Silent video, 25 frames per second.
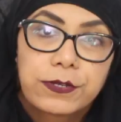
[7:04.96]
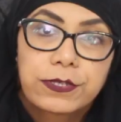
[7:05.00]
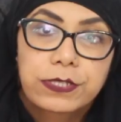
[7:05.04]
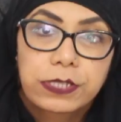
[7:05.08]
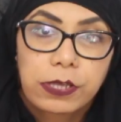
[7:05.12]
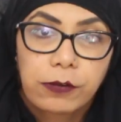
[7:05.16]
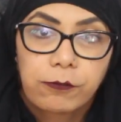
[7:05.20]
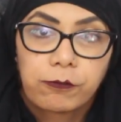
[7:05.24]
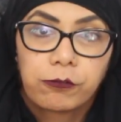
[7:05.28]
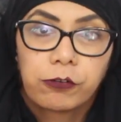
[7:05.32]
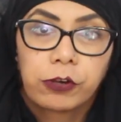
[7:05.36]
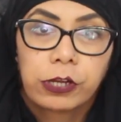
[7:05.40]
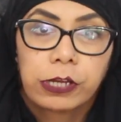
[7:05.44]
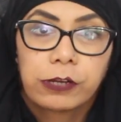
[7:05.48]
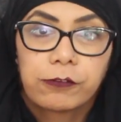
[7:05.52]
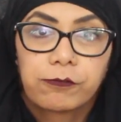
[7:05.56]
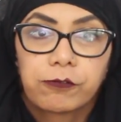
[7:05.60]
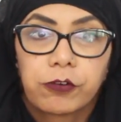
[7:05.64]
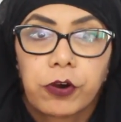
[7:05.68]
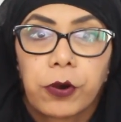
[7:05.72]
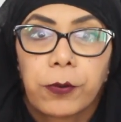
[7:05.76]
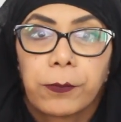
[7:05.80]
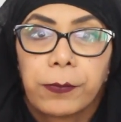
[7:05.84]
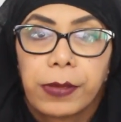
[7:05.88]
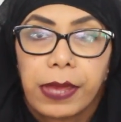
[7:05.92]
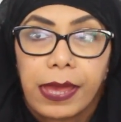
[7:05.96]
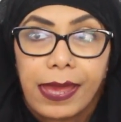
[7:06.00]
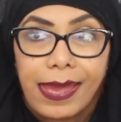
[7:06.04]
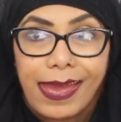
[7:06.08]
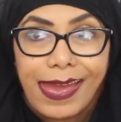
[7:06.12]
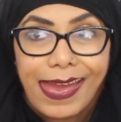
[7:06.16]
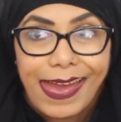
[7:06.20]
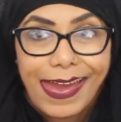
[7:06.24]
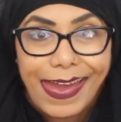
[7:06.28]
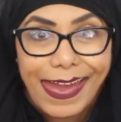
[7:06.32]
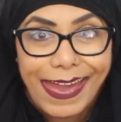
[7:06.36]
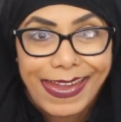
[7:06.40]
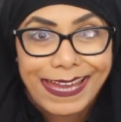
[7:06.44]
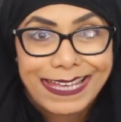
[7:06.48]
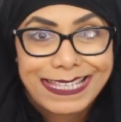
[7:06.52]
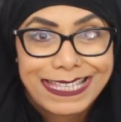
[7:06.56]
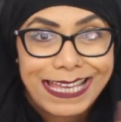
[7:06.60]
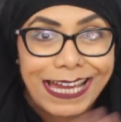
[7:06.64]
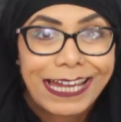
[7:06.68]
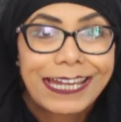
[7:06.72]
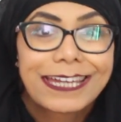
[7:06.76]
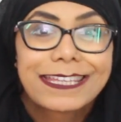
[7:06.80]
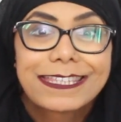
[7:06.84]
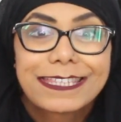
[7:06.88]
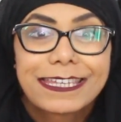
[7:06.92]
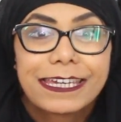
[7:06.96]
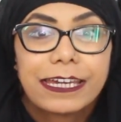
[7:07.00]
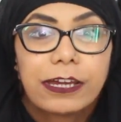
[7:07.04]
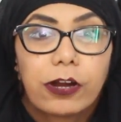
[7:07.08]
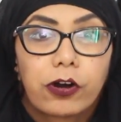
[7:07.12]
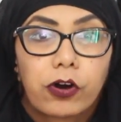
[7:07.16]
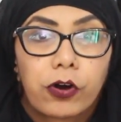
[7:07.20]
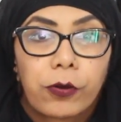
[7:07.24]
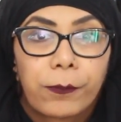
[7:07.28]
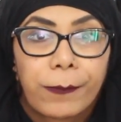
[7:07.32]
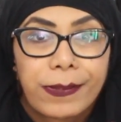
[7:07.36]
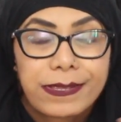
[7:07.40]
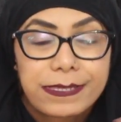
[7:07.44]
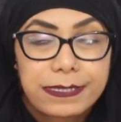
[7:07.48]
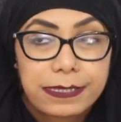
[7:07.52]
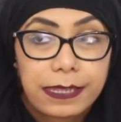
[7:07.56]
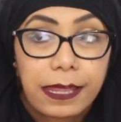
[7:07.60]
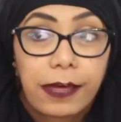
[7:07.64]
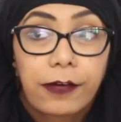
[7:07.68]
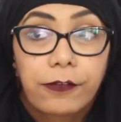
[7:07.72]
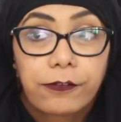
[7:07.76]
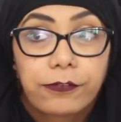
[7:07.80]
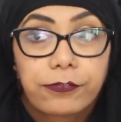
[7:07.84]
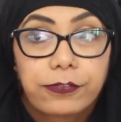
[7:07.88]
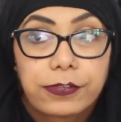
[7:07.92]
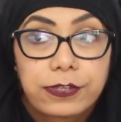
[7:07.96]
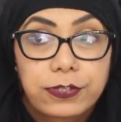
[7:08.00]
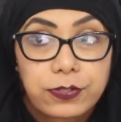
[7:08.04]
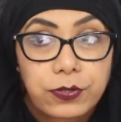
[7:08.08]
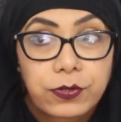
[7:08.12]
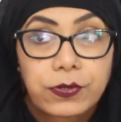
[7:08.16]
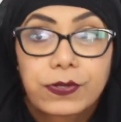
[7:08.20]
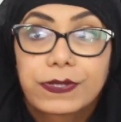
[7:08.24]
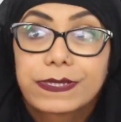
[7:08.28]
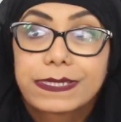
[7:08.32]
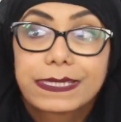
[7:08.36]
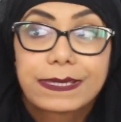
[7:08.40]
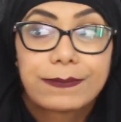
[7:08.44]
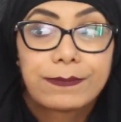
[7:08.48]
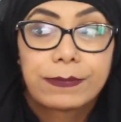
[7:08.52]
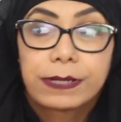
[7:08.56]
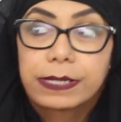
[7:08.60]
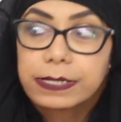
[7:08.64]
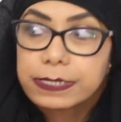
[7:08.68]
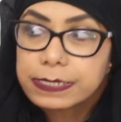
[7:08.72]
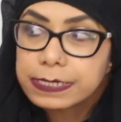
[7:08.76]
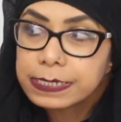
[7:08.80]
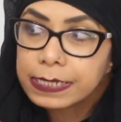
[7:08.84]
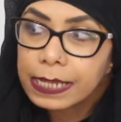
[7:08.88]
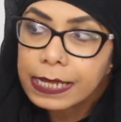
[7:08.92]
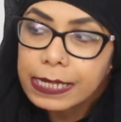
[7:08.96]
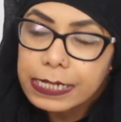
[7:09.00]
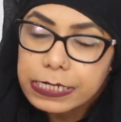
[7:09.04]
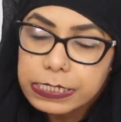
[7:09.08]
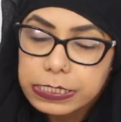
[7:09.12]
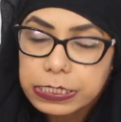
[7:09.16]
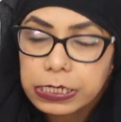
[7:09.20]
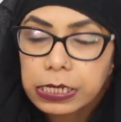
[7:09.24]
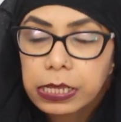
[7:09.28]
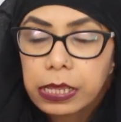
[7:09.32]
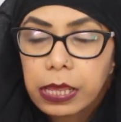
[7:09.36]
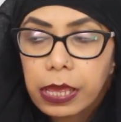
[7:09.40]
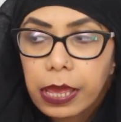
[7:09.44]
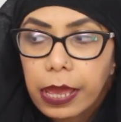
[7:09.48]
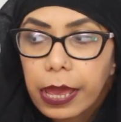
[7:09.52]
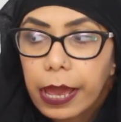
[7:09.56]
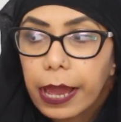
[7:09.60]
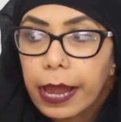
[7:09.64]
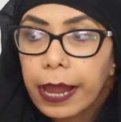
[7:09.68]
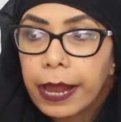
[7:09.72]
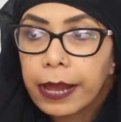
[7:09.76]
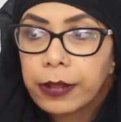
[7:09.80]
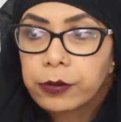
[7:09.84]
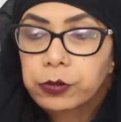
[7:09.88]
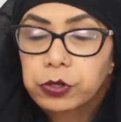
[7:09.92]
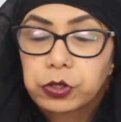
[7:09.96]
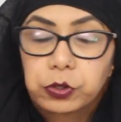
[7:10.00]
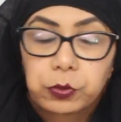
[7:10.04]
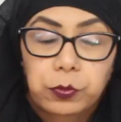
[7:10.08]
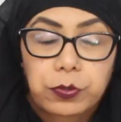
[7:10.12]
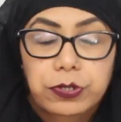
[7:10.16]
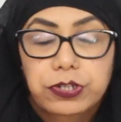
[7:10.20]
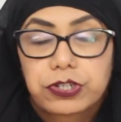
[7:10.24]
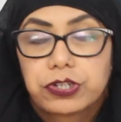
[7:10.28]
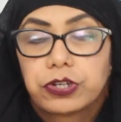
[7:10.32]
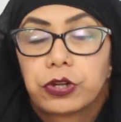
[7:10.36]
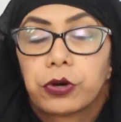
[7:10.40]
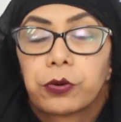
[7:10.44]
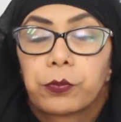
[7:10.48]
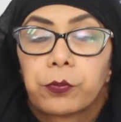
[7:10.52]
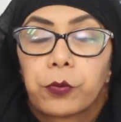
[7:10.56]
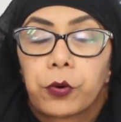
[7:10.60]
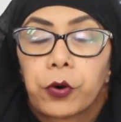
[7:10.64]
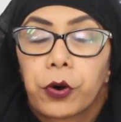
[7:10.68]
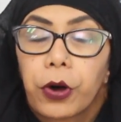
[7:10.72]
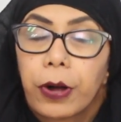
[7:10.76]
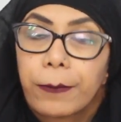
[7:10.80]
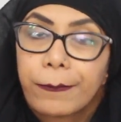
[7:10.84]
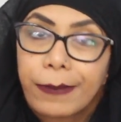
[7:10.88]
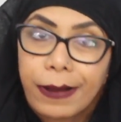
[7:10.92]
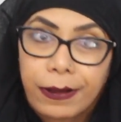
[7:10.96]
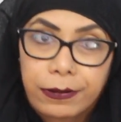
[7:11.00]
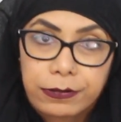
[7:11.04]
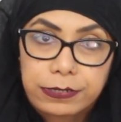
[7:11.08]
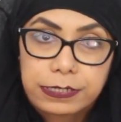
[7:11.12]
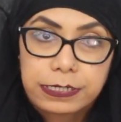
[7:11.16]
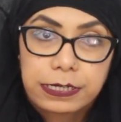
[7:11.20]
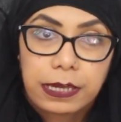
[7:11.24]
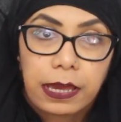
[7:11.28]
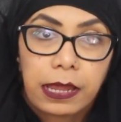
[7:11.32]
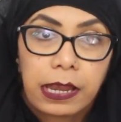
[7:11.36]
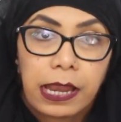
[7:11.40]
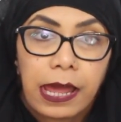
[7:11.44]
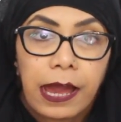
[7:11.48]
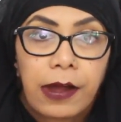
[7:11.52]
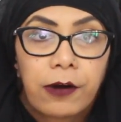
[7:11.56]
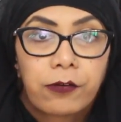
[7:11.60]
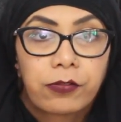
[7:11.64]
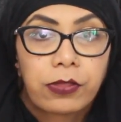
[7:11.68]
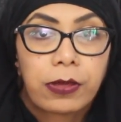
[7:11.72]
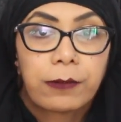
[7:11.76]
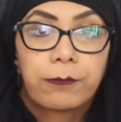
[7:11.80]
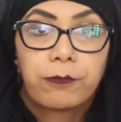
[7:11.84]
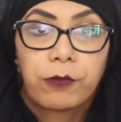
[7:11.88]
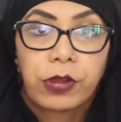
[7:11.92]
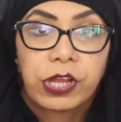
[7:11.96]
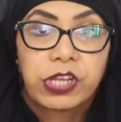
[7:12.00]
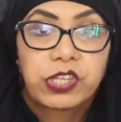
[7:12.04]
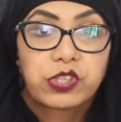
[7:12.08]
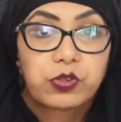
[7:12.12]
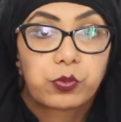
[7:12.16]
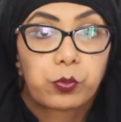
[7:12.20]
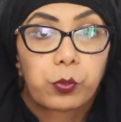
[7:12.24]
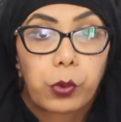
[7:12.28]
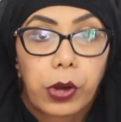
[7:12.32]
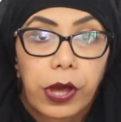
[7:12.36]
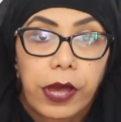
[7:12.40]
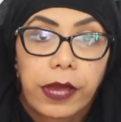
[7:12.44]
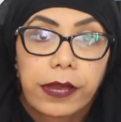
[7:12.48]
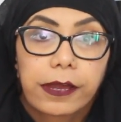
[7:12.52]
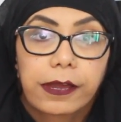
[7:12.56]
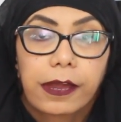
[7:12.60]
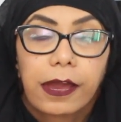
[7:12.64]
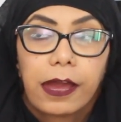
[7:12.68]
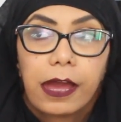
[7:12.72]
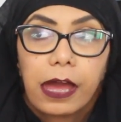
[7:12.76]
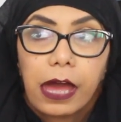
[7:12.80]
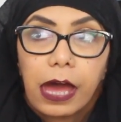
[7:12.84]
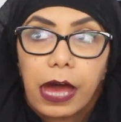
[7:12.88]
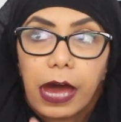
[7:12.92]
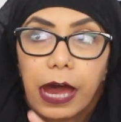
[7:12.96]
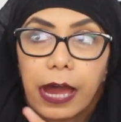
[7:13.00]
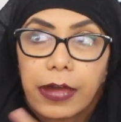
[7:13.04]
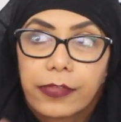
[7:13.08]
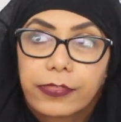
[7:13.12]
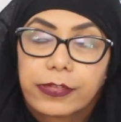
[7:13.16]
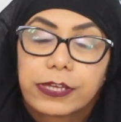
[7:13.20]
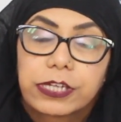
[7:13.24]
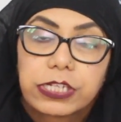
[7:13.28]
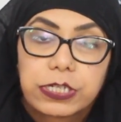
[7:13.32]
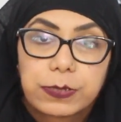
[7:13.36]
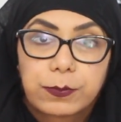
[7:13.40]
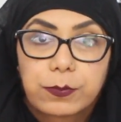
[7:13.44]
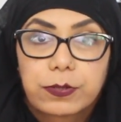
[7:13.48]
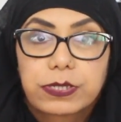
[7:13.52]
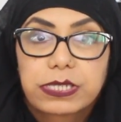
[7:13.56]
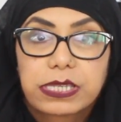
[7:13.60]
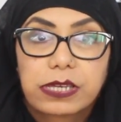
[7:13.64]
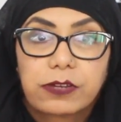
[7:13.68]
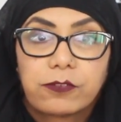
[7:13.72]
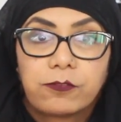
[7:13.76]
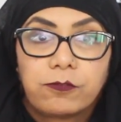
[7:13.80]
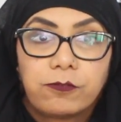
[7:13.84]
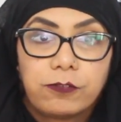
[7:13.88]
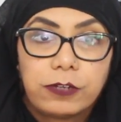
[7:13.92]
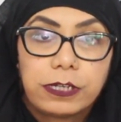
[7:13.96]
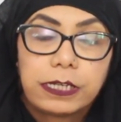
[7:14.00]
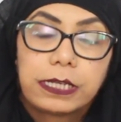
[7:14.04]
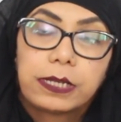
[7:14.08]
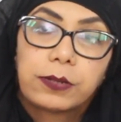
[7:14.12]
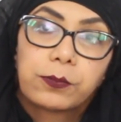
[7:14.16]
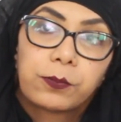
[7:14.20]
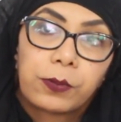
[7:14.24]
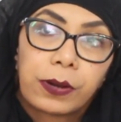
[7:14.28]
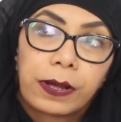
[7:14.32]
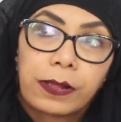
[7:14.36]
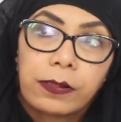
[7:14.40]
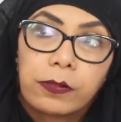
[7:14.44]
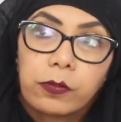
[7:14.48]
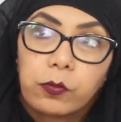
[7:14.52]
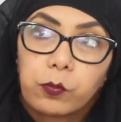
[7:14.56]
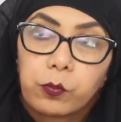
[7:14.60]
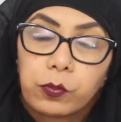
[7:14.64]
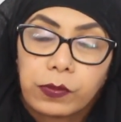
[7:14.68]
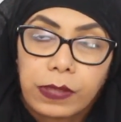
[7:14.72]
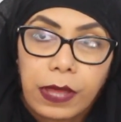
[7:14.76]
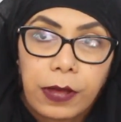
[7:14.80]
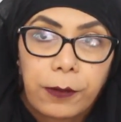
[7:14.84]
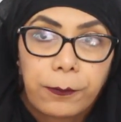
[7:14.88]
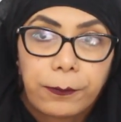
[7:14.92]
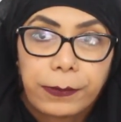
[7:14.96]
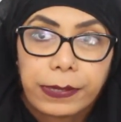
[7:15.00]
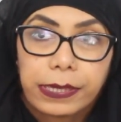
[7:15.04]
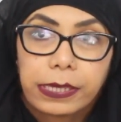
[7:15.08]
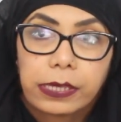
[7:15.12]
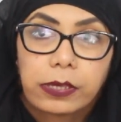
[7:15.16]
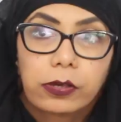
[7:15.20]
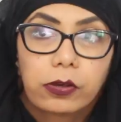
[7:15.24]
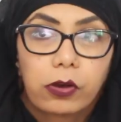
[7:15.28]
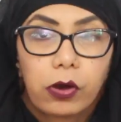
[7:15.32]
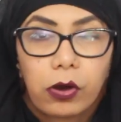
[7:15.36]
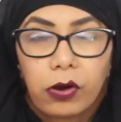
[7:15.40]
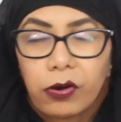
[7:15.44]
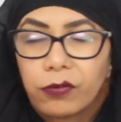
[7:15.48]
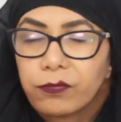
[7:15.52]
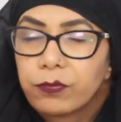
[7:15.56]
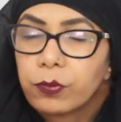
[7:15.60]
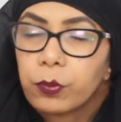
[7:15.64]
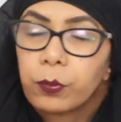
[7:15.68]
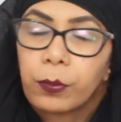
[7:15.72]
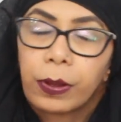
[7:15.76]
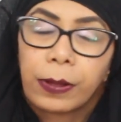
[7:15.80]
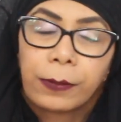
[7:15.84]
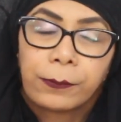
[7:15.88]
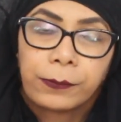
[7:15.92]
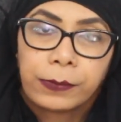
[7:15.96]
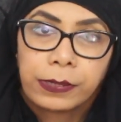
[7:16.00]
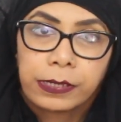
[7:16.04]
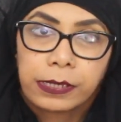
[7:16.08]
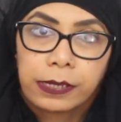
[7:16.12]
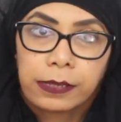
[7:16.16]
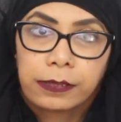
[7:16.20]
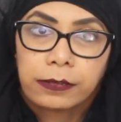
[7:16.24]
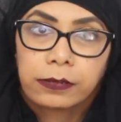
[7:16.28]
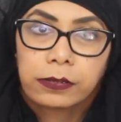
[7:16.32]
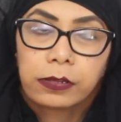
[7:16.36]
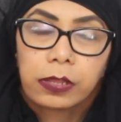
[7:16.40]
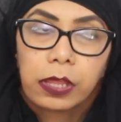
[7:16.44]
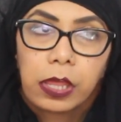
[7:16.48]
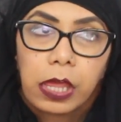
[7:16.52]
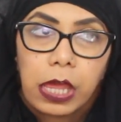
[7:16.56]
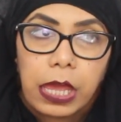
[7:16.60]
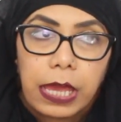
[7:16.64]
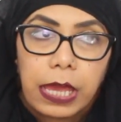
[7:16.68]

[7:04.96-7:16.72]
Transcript: who's suffering from anxiety or mental health disorders similar to that, and you want to know more about it and how their brains work, I think she puts it really well without being overwhelming and